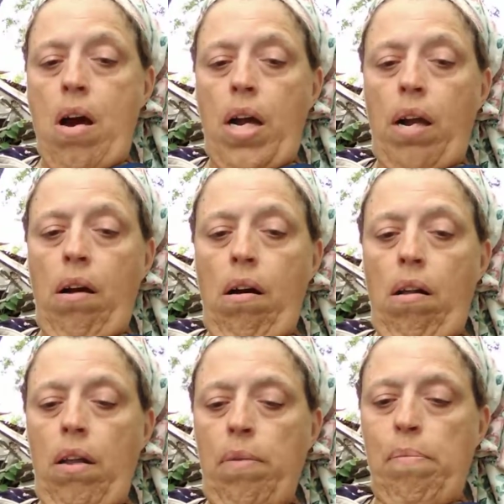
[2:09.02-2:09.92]
I
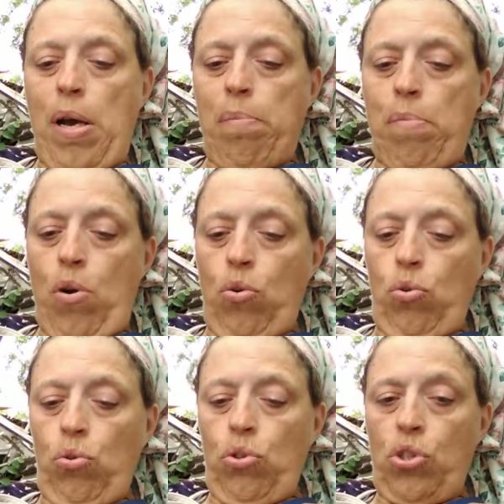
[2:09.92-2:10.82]
call it my
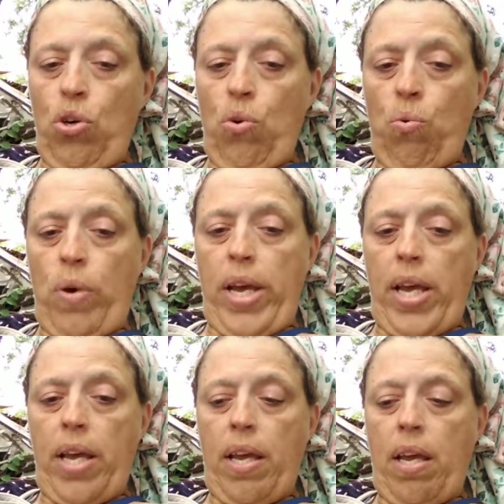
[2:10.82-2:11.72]
moles
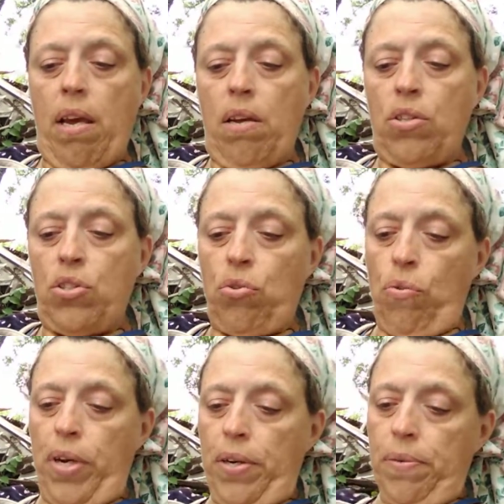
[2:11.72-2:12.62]
away
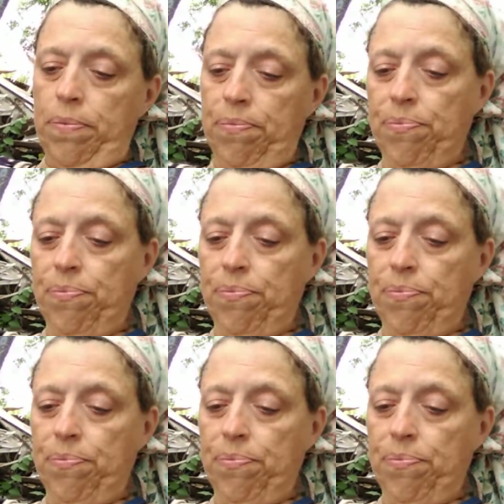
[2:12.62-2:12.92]
soil.